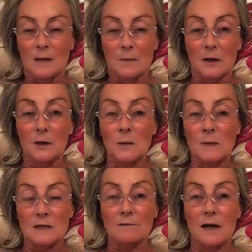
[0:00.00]
But I hope
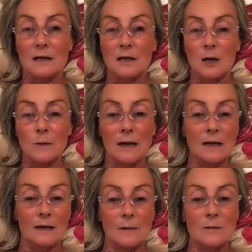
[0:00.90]
he's all right. I hope I can
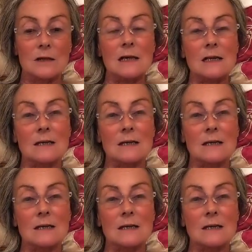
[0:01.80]
get him to eat.